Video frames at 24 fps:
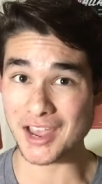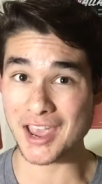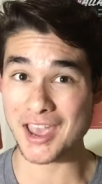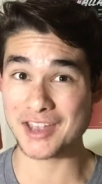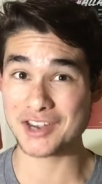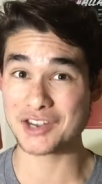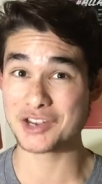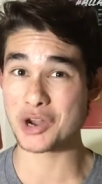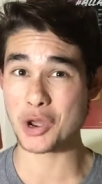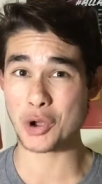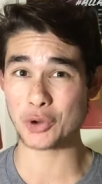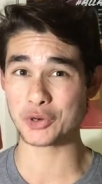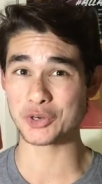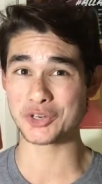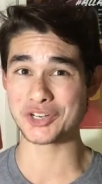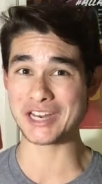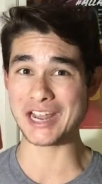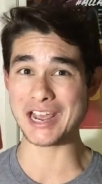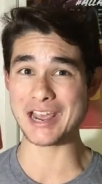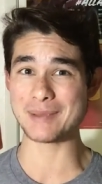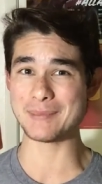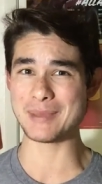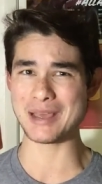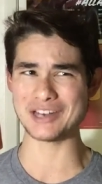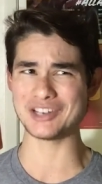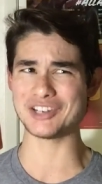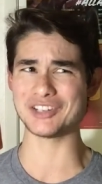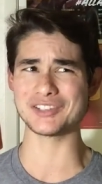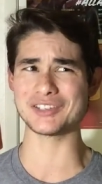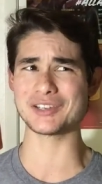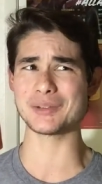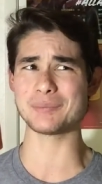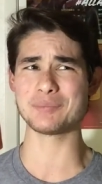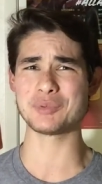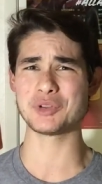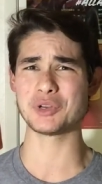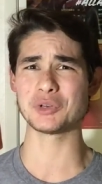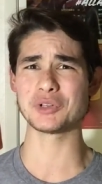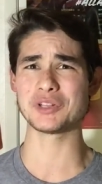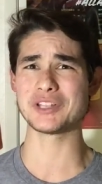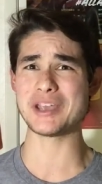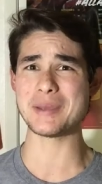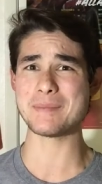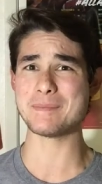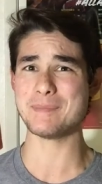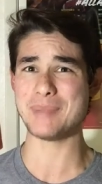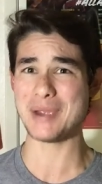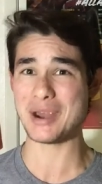and Notre Dame had just a
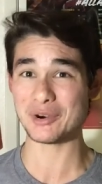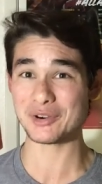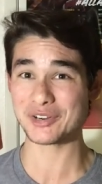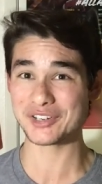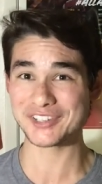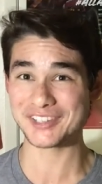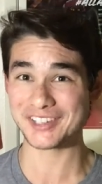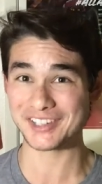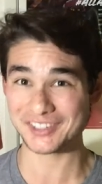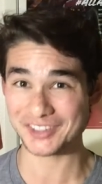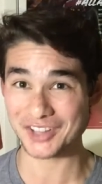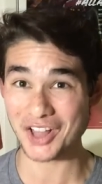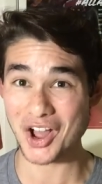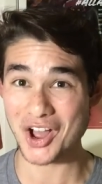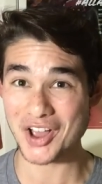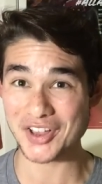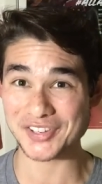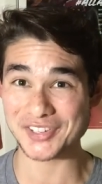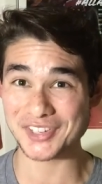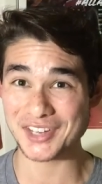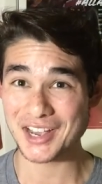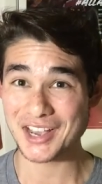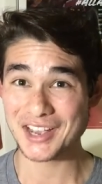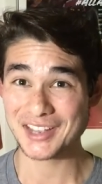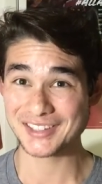purely embarrassing loss